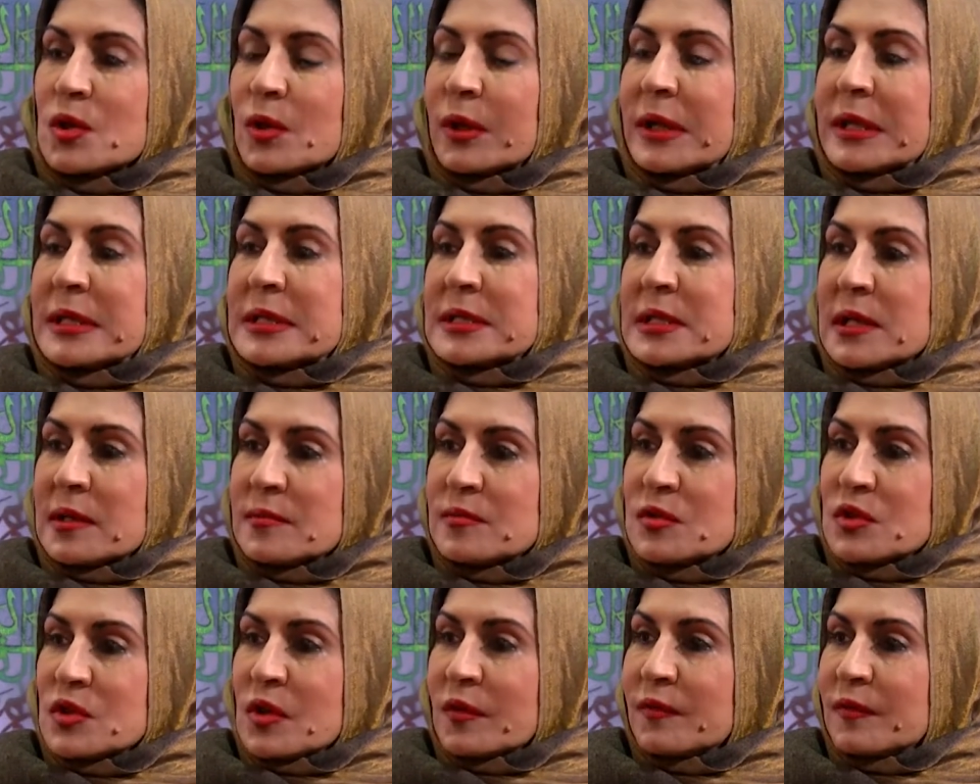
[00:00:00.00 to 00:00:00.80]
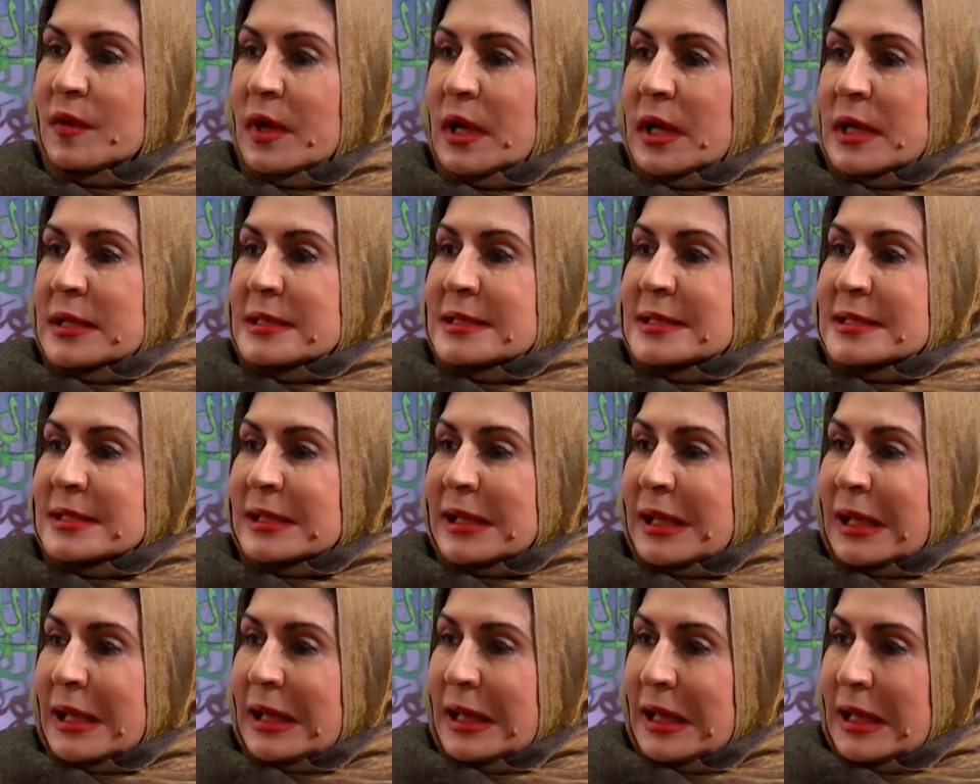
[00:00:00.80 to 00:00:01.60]
in terms of
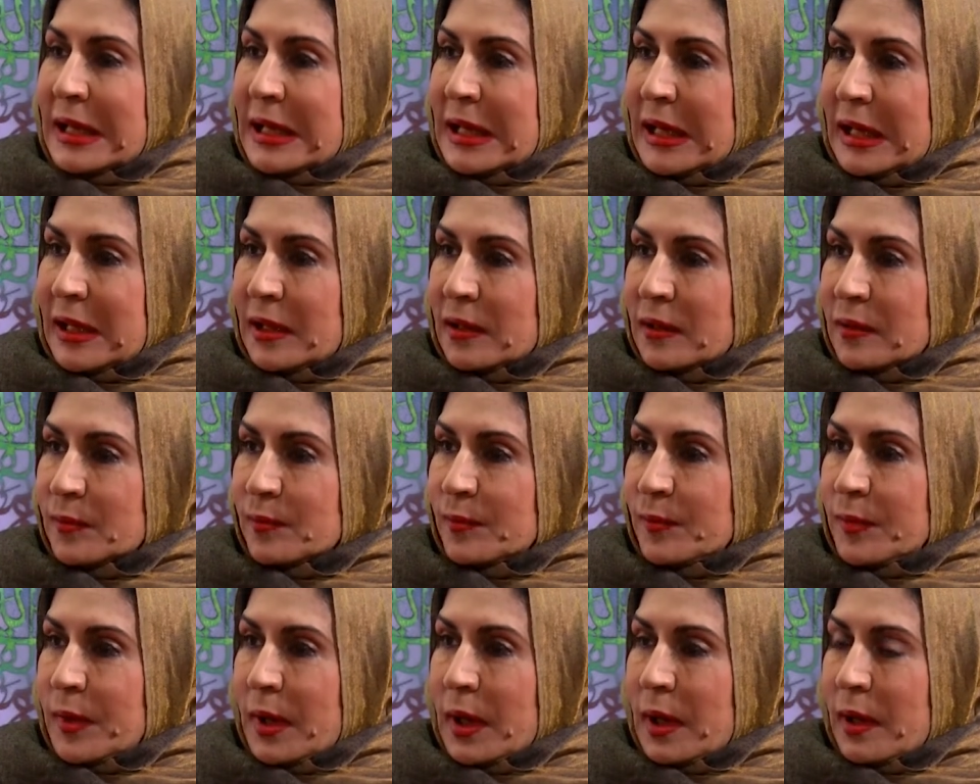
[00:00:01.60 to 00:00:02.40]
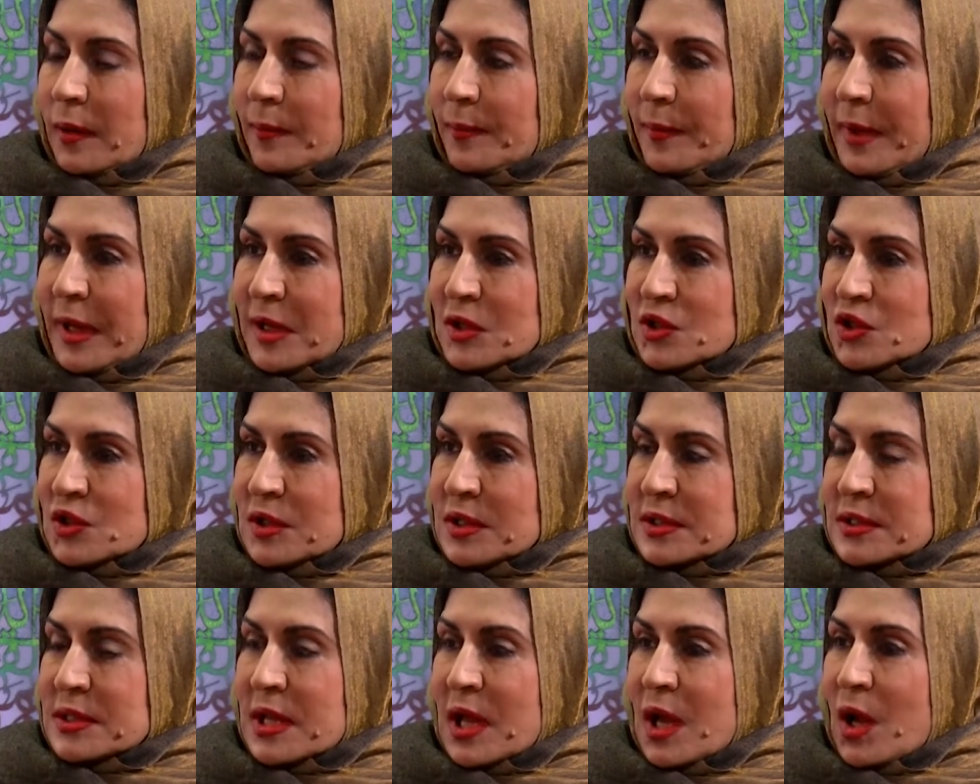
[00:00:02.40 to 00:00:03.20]
screening uh,
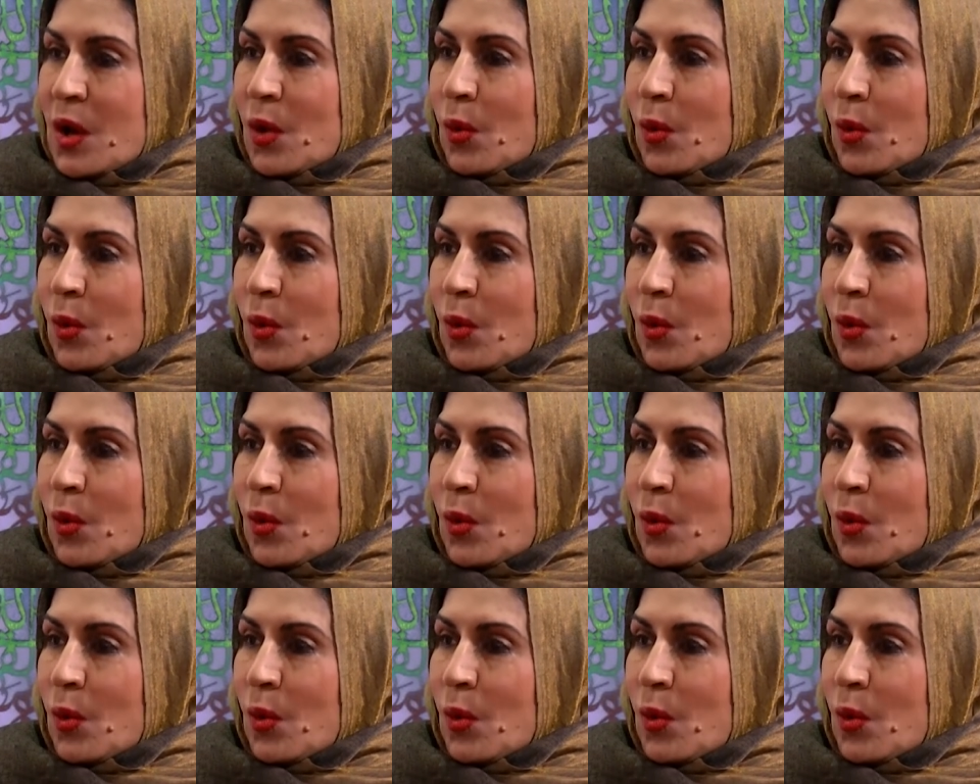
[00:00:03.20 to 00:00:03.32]
measures,